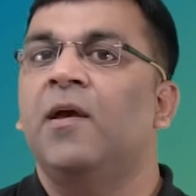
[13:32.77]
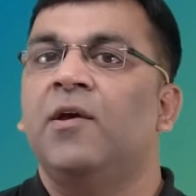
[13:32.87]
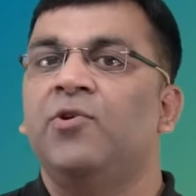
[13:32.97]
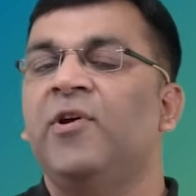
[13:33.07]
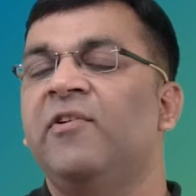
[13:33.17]

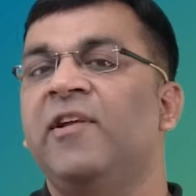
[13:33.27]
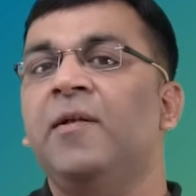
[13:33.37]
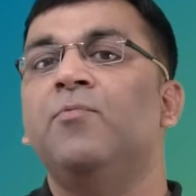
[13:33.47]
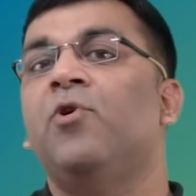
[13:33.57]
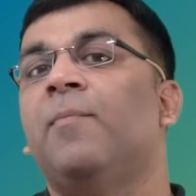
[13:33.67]
You can read
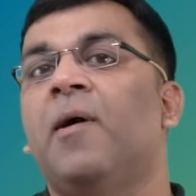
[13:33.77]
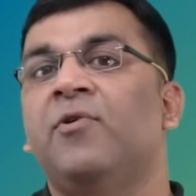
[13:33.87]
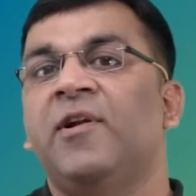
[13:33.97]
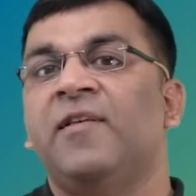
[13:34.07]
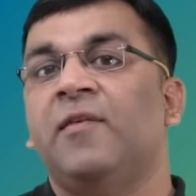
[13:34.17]
more about
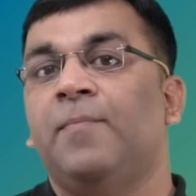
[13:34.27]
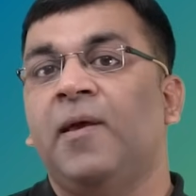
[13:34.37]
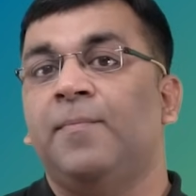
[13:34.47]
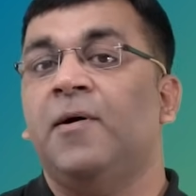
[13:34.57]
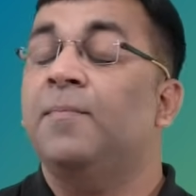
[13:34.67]
it in the
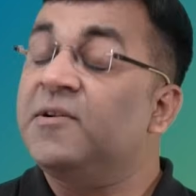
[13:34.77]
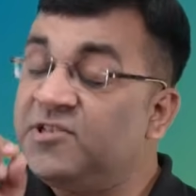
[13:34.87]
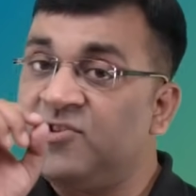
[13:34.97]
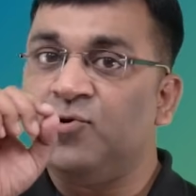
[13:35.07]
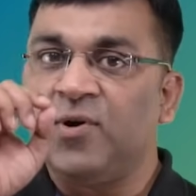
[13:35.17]
paper, but
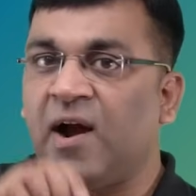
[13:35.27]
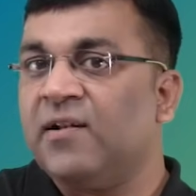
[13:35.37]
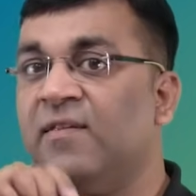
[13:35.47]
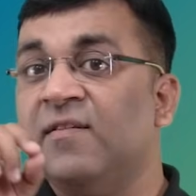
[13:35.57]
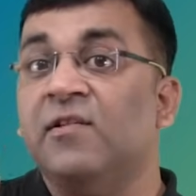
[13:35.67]
just to
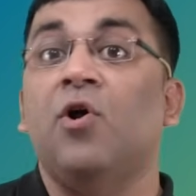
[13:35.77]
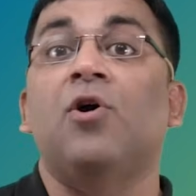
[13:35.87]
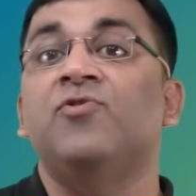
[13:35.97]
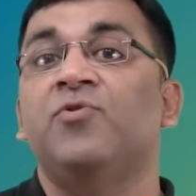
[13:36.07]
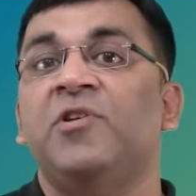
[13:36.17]
cut this long
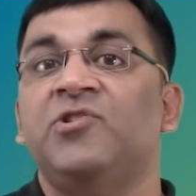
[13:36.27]
story